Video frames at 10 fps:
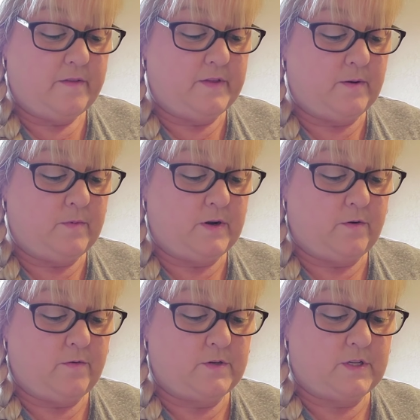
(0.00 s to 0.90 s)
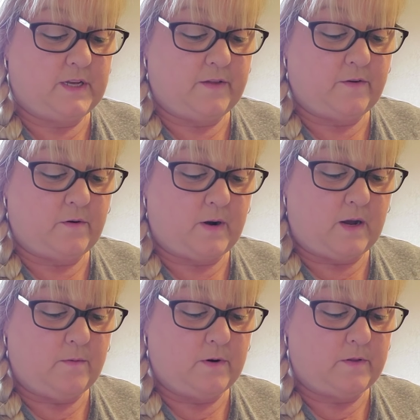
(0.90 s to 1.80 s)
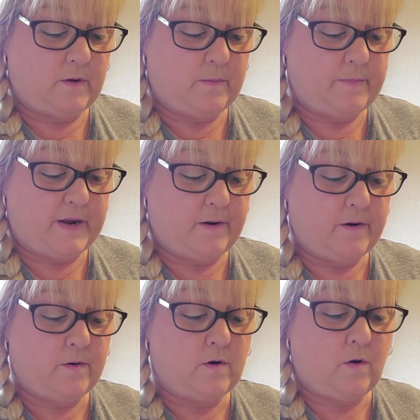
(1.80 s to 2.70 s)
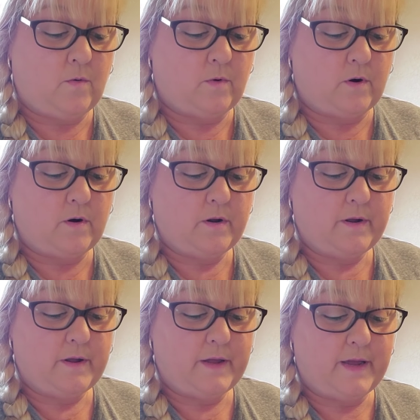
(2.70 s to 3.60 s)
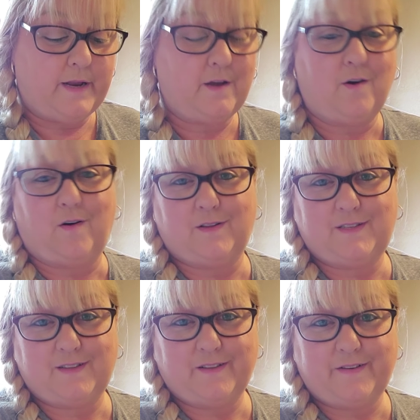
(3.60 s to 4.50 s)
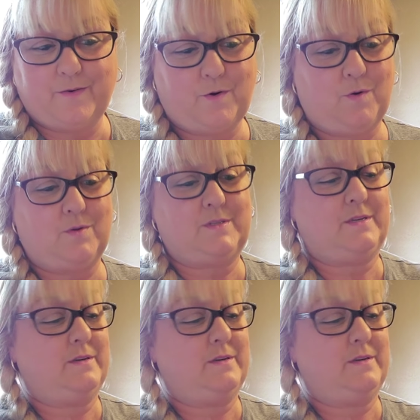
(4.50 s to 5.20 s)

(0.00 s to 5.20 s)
then went over to the other corral where the mare and her colt were. Eddie called to the little colt.